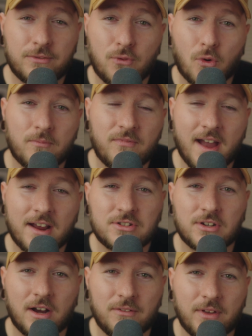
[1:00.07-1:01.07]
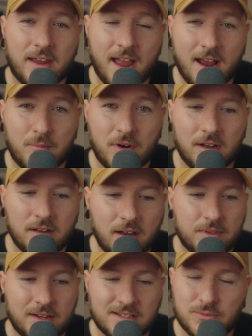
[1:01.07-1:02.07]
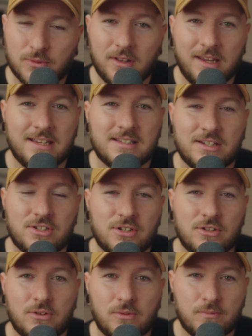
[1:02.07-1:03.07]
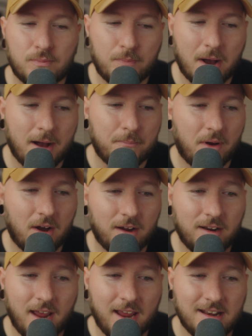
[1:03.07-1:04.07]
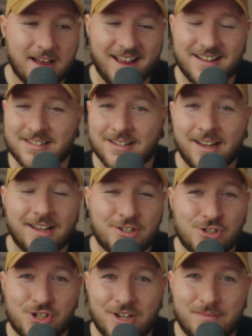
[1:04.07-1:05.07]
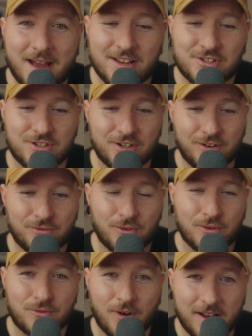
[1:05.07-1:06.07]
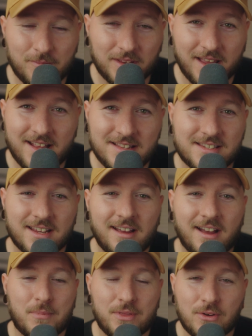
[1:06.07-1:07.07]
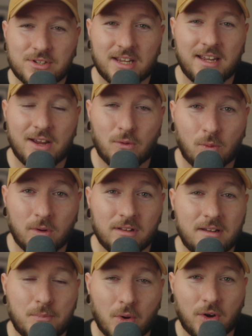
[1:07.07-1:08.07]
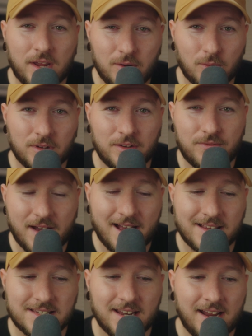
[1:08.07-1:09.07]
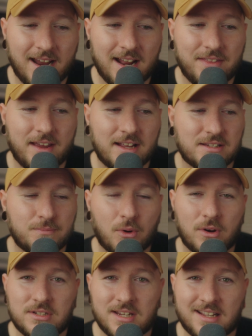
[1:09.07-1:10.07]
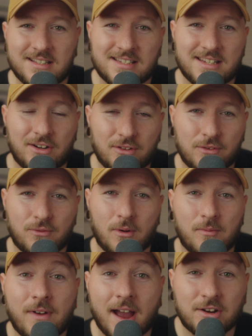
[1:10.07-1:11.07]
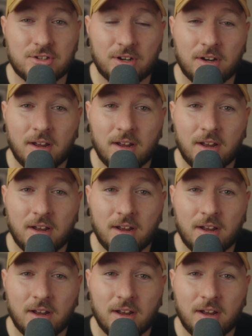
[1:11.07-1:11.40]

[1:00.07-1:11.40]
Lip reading: form factor of the camera. It's really easy to pop on a nice G Master full frame lens, but those can get really bulky really fast. I think it's important to consider the form factor